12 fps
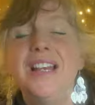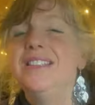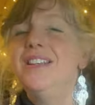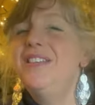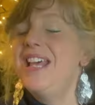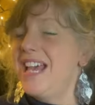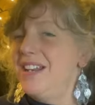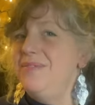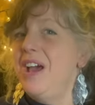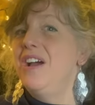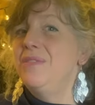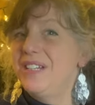So then
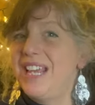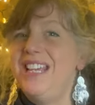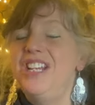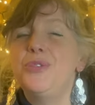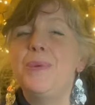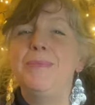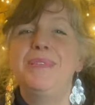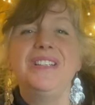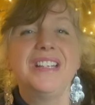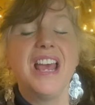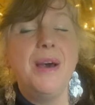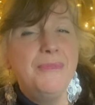I would get each member to
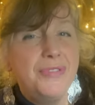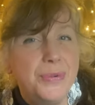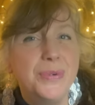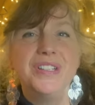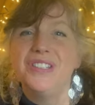come forward,